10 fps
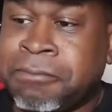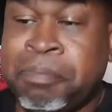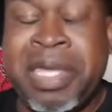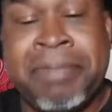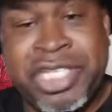
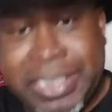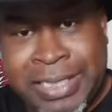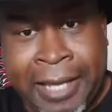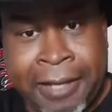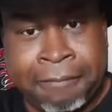beat Michigan
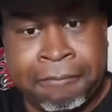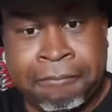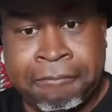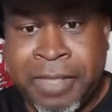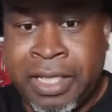State.
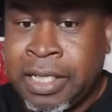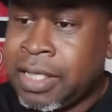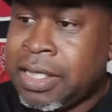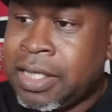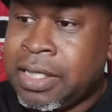
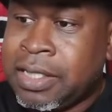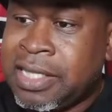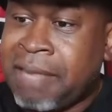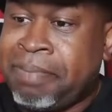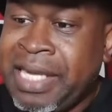
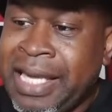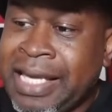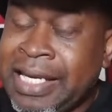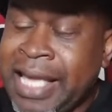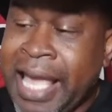They beat
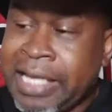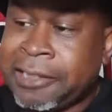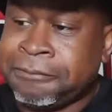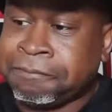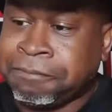
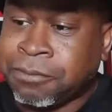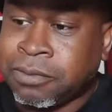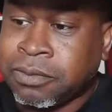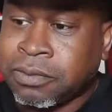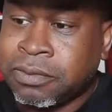Indiana
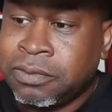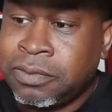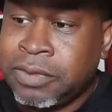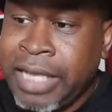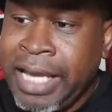
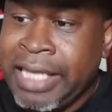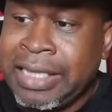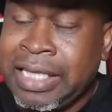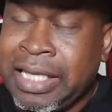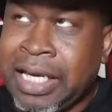in
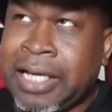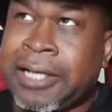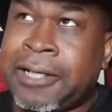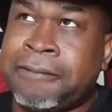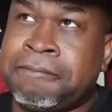
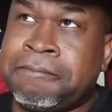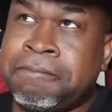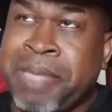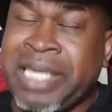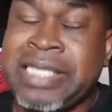the
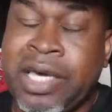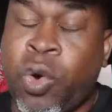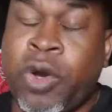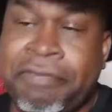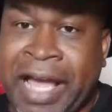Big Ten
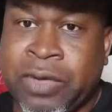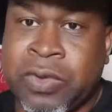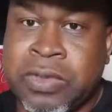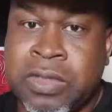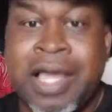
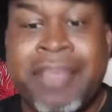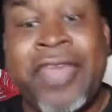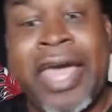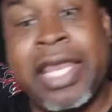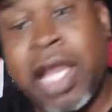quarterfinals.
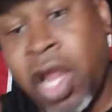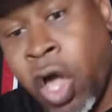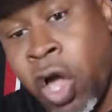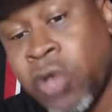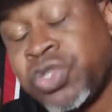They
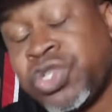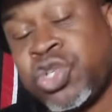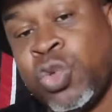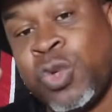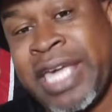lost
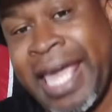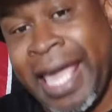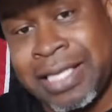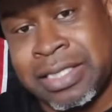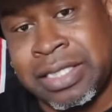to
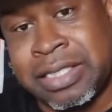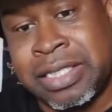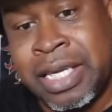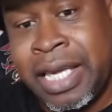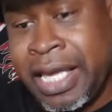Kansas
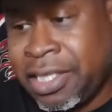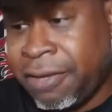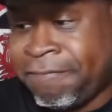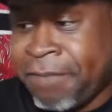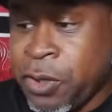in the
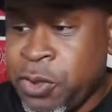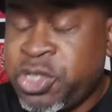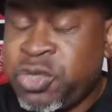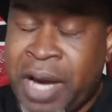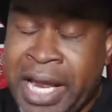
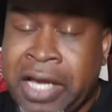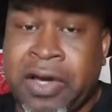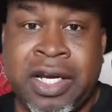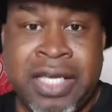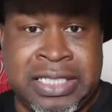first round
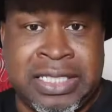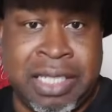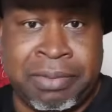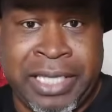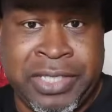of the
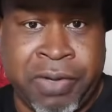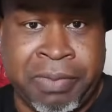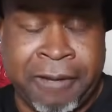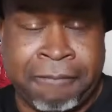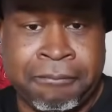NCAA
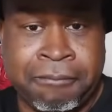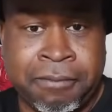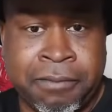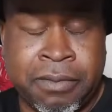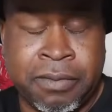tournament.
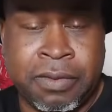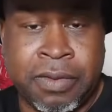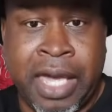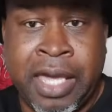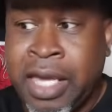
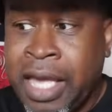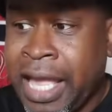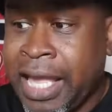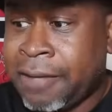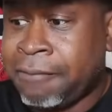Okay.
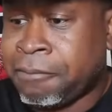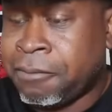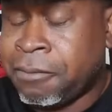And